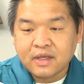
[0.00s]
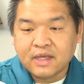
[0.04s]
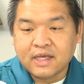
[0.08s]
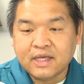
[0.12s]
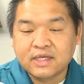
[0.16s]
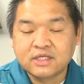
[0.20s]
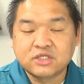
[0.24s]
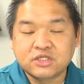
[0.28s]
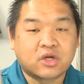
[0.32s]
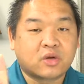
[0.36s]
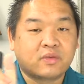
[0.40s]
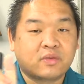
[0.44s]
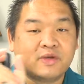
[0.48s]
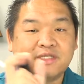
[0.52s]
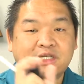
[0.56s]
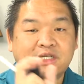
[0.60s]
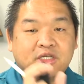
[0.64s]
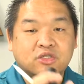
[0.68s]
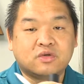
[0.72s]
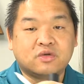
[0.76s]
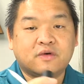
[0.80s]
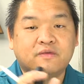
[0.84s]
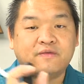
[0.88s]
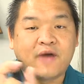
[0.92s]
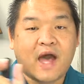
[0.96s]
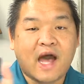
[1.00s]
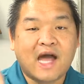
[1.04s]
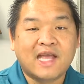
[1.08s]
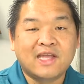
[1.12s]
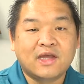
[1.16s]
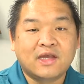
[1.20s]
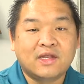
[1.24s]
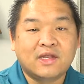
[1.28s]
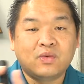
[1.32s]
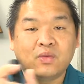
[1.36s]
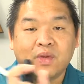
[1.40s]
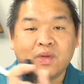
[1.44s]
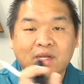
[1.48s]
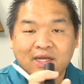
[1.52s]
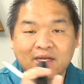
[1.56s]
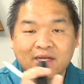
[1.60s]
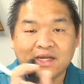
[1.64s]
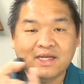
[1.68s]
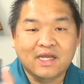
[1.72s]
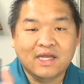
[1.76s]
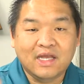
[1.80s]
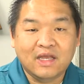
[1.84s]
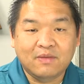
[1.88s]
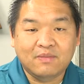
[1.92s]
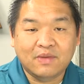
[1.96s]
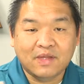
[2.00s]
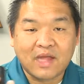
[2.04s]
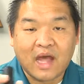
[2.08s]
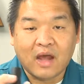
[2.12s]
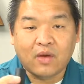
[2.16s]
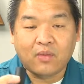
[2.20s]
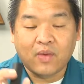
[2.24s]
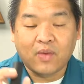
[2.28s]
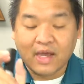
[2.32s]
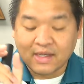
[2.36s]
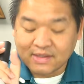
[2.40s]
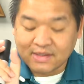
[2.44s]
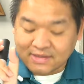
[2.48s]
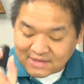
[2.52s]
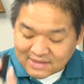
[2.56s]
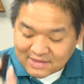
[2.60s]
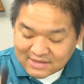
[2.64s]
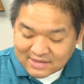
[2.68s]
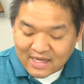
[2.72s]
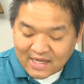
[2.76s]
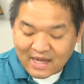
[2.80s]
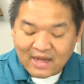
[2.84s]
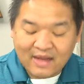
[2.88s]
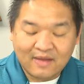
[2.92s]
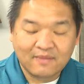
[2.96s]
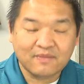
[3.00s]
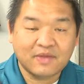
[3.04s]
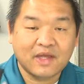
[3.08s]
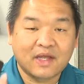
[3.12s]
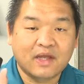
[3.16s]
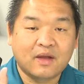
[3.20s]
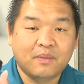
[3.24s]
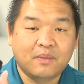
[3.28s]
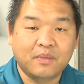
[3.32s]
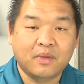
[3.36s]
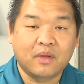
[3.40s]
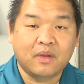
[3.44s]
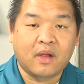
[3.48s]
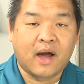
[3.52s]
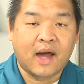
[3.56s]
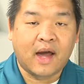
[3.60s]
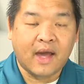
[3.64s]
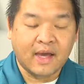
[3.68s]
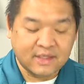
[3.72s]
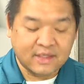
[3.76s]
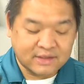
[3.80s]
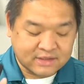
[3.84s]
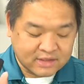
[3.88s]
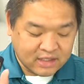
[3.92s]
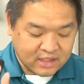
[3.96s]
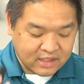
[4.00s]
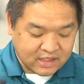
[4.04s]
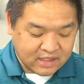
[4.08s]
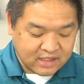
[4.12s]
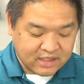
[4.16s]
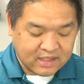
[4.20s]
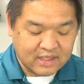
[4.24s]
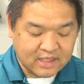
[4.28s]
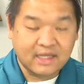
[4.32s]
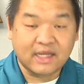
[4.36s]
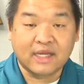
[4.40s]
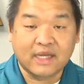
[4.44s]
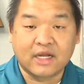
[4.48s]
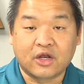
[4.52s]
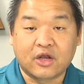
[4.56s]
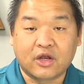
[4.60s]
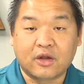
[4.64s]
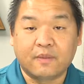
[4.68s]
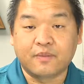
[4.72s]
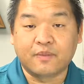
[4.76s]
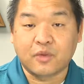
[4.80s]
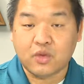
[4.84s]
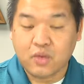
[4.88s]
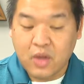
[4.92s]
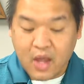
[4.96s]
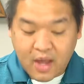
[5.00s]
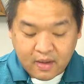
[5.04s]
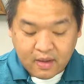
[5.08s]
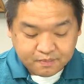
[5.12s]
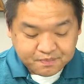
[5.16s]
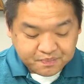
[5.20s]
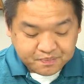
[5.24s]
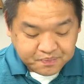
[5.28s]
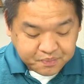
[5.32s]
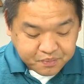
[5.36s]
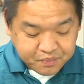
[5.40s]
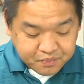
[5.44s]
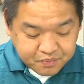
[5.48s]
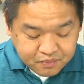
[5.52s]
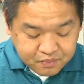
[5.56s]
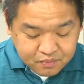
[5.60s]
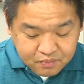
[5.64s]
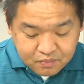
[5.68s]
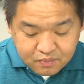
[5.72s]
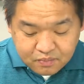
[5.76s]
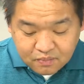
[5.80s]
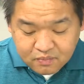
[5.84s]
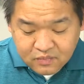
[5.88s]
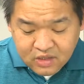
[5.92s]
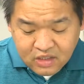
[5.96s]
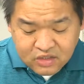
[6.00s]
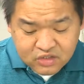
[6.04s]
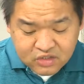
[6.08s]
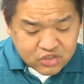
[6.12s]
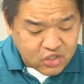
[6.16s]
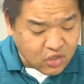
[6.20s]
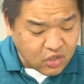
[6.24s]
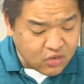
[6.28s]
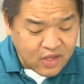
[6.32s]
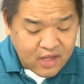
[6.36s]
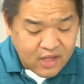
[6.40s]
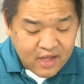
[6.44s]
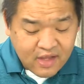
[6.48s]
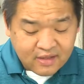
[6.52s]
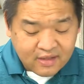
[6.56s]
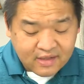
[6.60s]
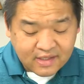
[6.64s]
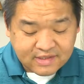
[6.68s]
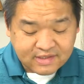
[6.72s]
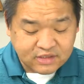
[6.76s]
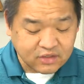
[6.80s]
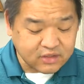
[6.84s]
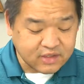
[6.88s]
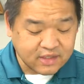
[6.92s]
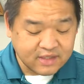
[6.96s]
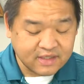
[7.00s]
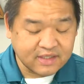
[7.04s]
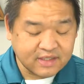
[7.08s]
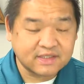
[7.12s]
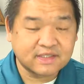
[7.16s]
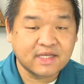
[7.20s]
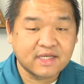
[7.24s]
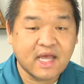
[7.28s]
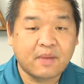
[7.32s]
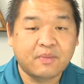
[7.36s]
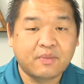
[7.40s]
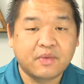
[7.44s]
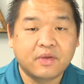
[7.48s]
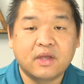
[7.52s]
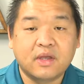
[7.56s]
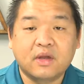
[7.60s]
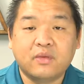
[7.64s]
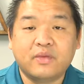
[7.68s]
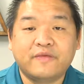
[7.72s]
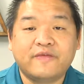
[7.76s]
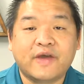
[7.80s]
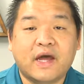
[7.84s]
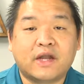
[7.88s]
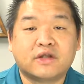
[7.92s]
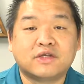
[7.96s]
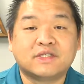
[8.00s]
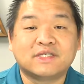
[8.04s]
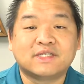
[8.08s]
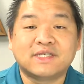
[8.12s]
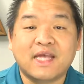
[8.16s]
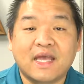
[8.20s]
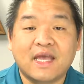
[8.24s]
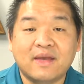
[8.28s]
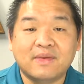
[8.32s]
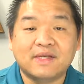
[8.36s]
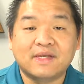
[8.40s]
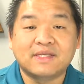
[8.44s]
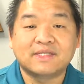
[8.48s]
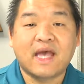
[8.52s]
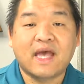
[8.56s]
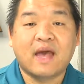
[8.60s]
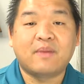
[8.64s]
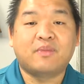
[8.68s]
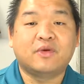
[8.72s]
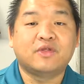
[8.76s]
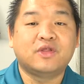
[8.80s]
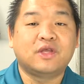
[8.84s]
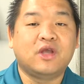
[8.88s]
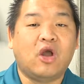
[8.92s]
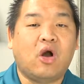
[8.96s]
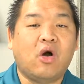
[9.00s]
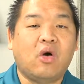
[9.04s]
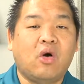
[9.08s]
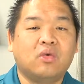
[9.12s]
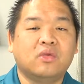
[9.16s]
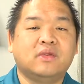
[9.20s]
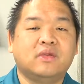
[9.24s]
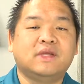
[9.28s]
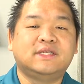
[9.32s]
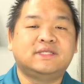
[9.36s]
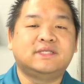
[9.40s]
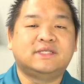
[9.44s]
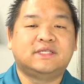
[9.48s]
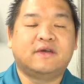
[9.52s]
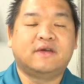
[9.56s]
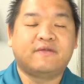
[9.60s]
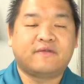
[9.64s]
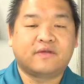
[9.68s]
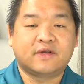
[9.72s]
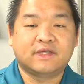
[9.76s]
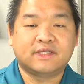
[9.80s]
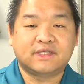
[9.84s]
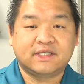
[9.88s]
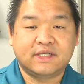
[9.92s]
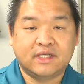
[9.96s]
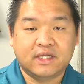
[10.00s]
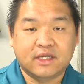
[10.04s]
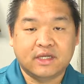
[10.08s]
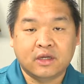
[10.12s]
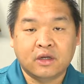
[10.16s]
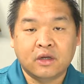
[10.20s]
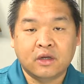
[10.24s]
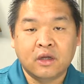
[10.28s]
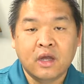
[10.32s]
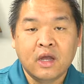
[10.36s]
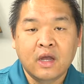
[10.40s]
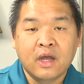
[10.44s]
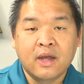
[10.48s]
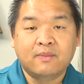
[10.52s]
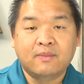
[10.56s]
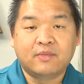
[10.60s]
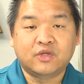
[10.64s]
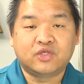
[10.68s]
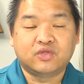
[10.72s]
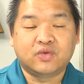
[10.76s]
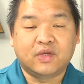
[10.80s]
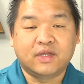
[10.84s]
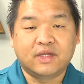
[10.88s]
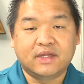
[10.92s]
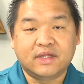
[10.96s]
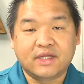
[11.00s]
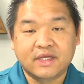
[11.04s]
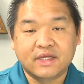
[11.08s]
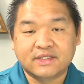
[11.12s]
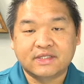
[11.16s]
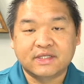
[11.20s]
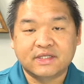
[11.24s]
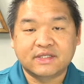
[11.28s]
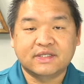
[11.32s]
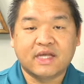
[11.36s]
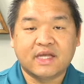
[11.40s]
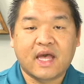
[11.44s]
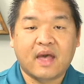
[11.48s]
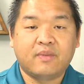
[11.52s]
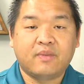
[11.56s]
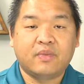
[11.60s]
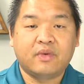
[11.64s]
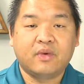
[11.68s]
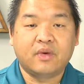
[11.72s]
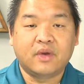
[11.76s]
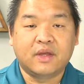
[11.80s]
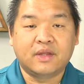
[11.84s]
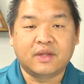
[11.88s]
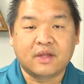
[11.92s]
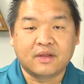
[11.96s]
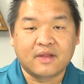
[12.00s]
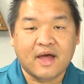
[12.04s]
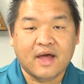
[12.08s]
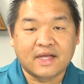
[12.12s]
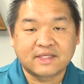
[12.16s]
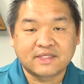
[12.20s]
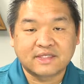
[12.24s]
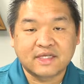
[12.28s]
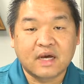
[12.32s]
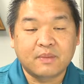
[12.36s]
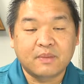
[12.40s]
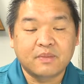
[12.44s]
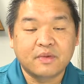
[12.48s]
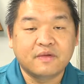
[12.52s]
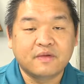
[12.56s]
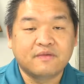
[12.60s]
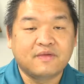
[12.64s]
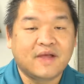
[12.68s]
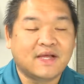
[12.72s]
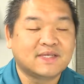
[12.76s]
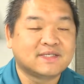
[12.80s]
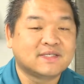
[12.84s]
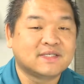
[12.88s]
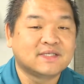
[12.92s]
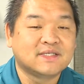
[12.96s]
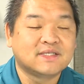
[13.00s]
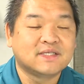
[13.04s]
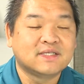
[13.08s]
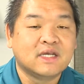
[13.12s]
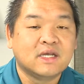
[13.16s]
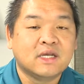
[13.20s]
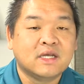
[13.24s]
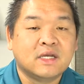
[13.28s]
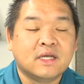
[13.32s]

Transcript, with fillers: is our residual value and we need to keep it that way. Same thing applies here, okay? So let's look at an example here. We've got our same example. The only difference here between this example and the last couple of lessons